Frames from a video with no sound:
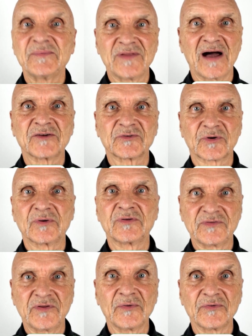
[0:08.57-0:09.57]
I'm Doctor
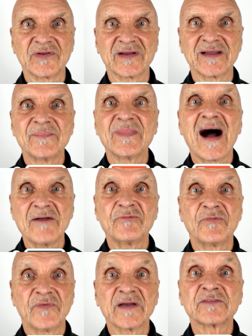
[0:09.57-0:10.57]
Pristosic. I
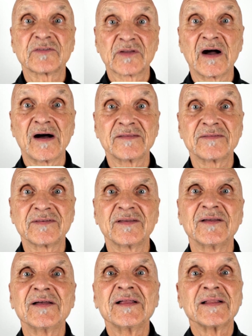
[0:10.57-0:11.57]
fix guts.
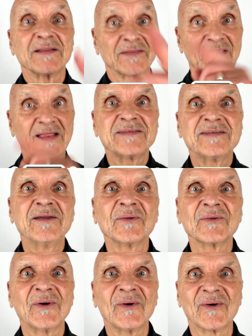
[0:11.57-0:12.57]
Let's
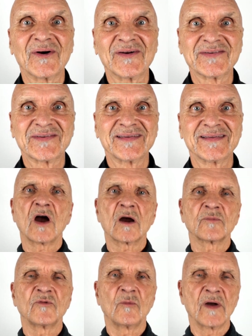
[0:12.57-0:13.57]
heal yours.
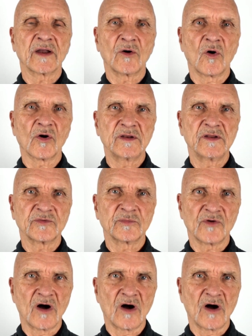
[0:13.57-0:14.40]
Harmful microorganisms